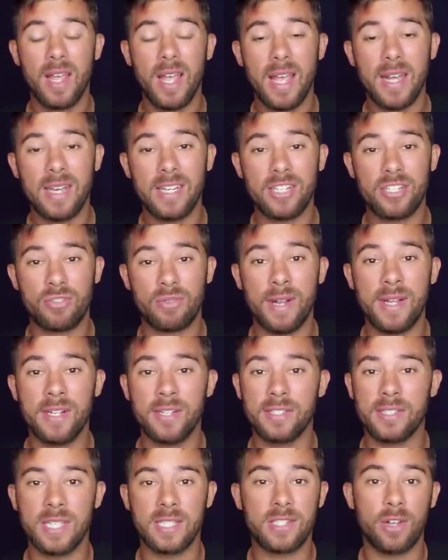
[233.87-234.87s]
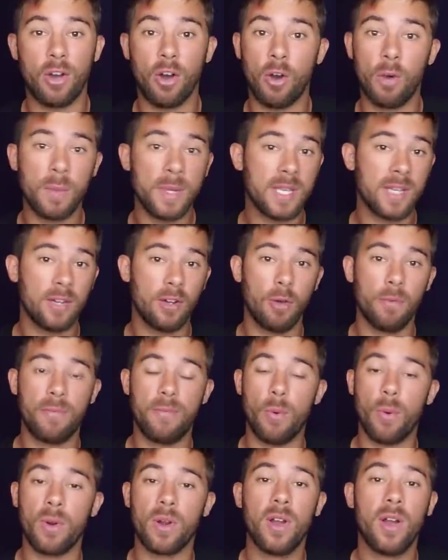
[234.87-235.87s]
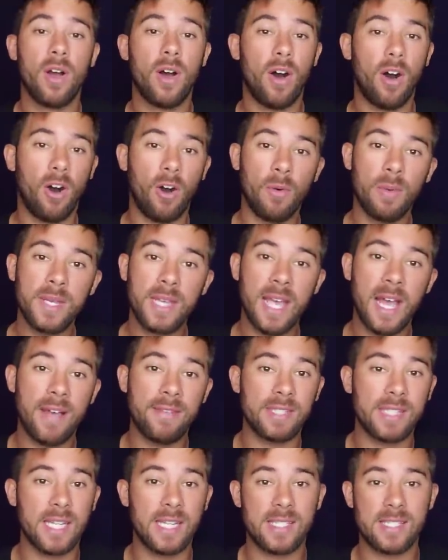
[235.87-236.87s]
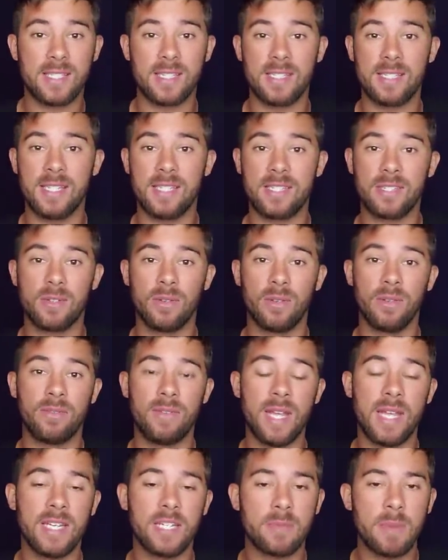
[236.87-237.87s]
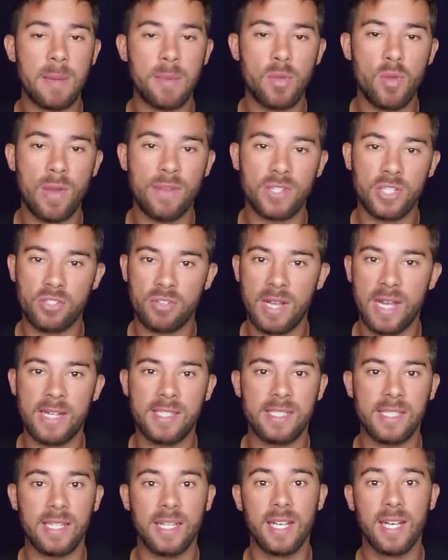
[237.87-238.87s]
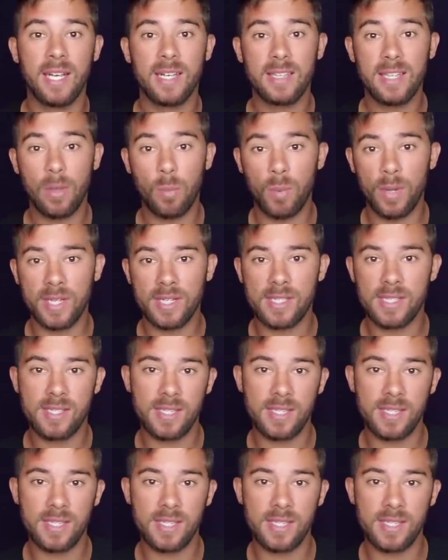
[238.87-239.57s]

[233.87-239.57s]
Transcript: And as traders, that's all we can hope for. All we have is that statistical advantage. Maybe you have a strategy that wins